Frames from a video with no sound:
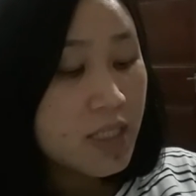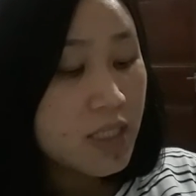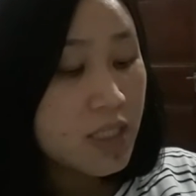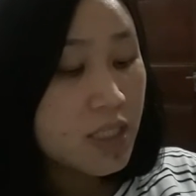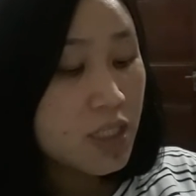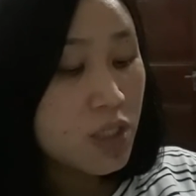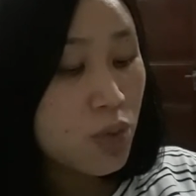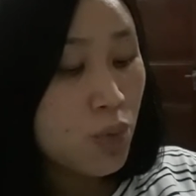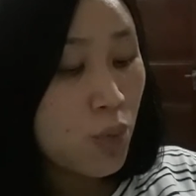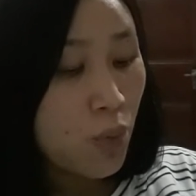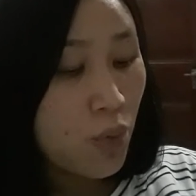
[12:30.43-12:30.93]

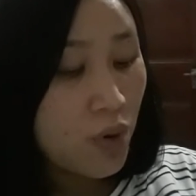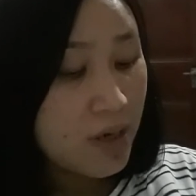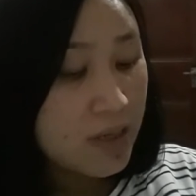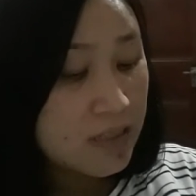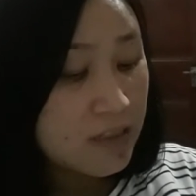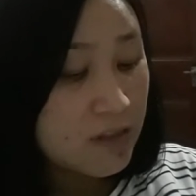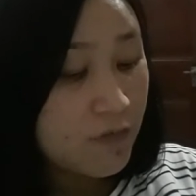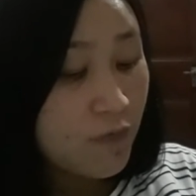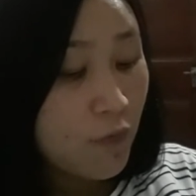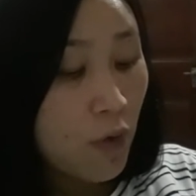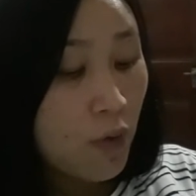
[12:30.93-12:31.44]
She
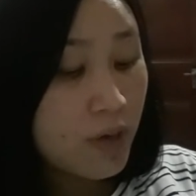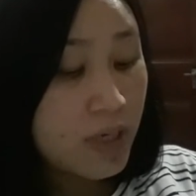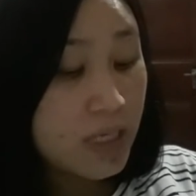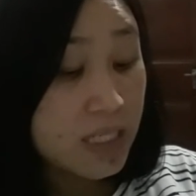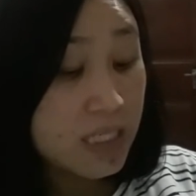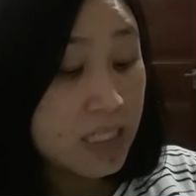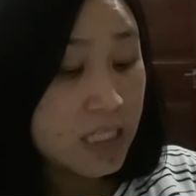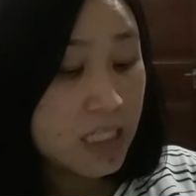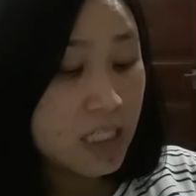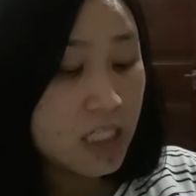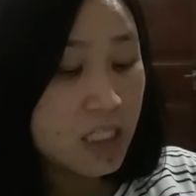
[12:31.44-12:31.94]
was
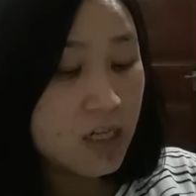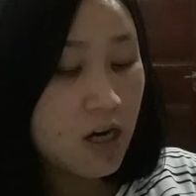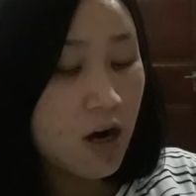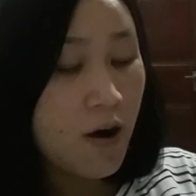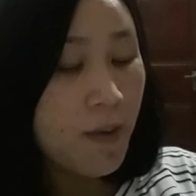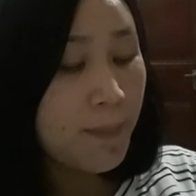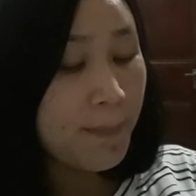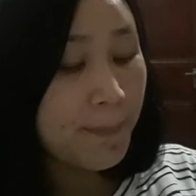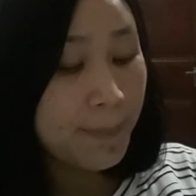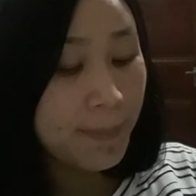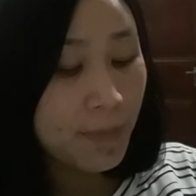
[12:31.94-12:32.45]
focused
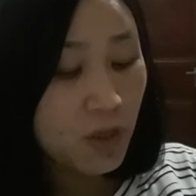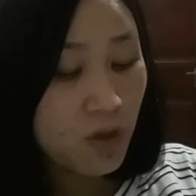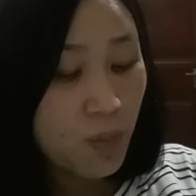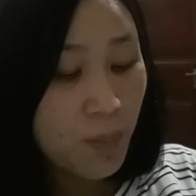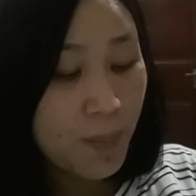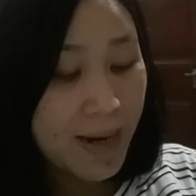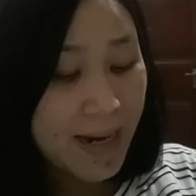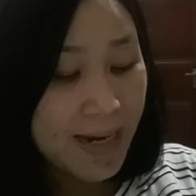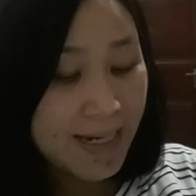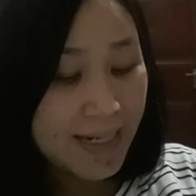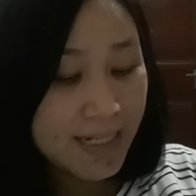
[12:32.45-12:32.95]
on the
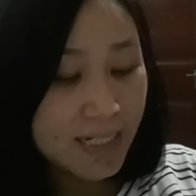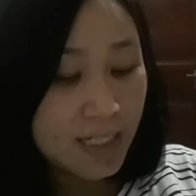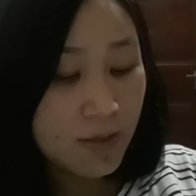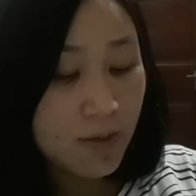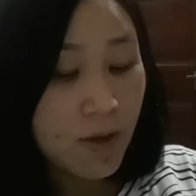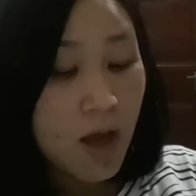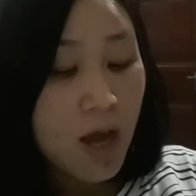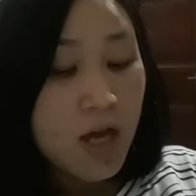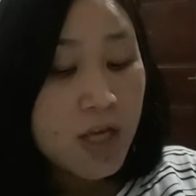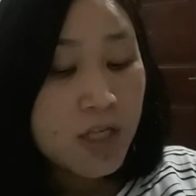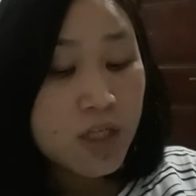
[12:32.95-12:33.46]

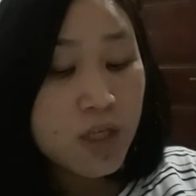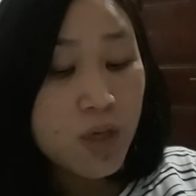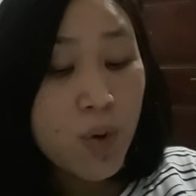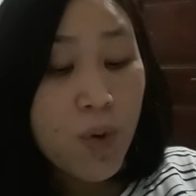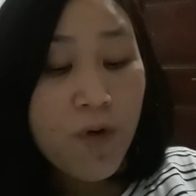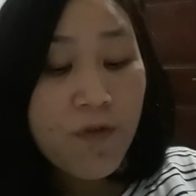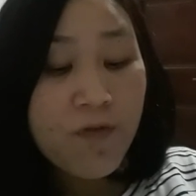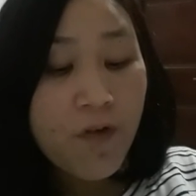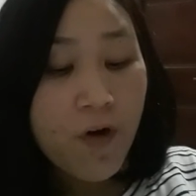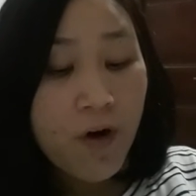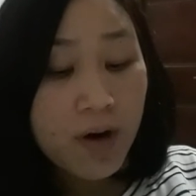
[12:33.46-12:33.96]
meaning. She
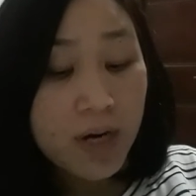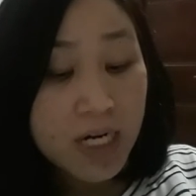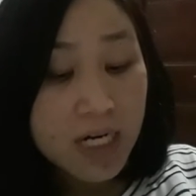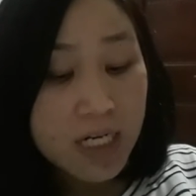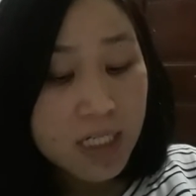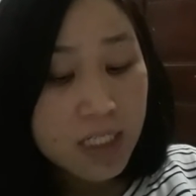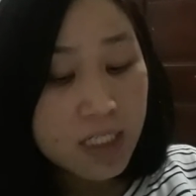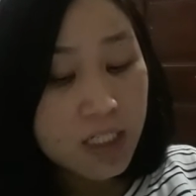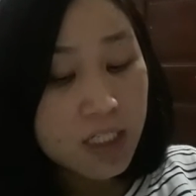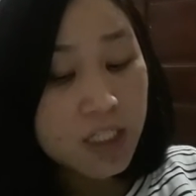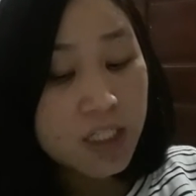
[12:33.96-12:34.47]
was
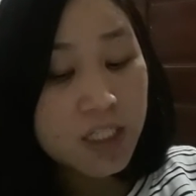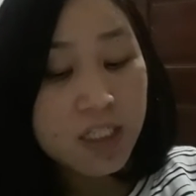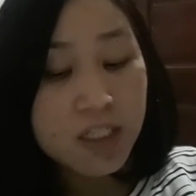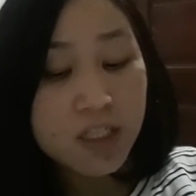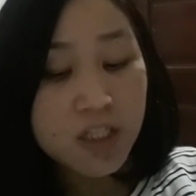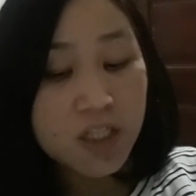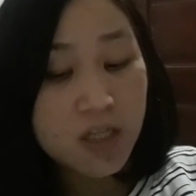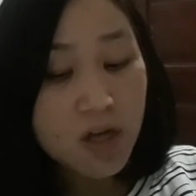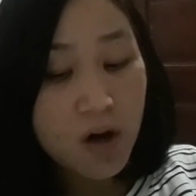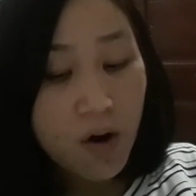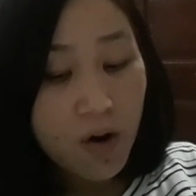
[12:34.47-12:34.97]
focused on
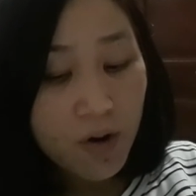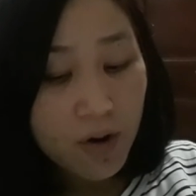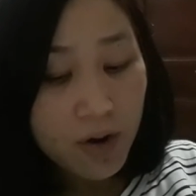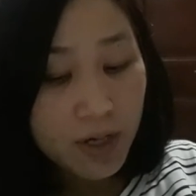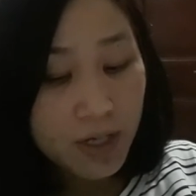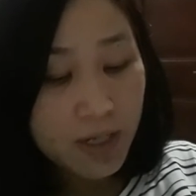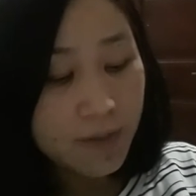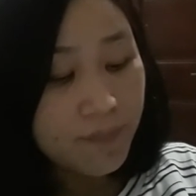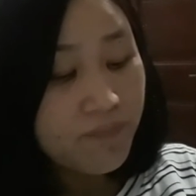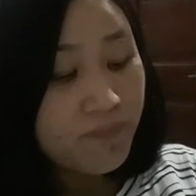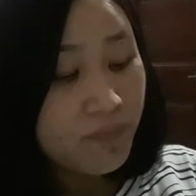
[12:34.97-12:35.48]

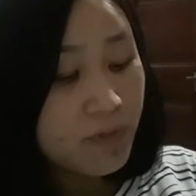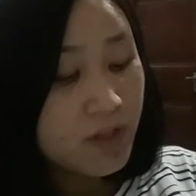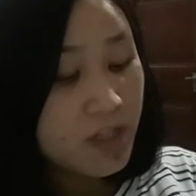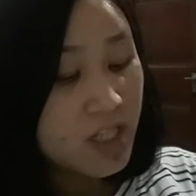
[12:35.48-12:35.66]
story.